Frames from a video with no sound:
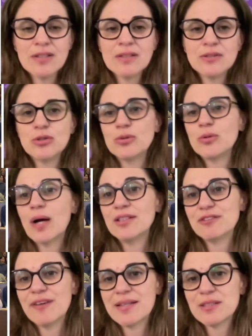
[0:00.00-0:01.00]
to
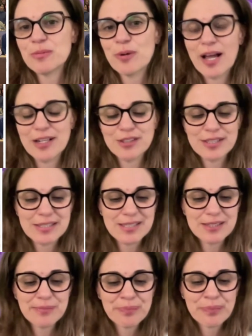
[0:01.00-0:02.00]
advance
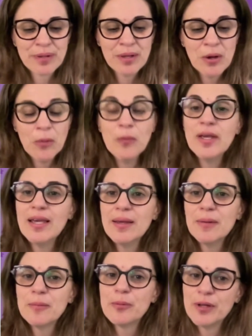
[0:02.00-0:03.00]
practice.
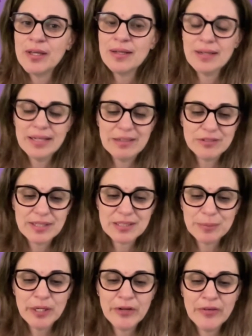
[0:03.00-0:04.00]
We bring lived
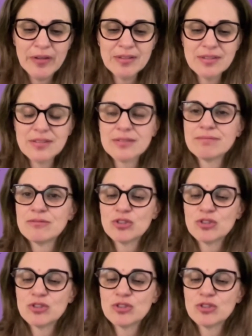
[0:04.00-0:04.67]
experience,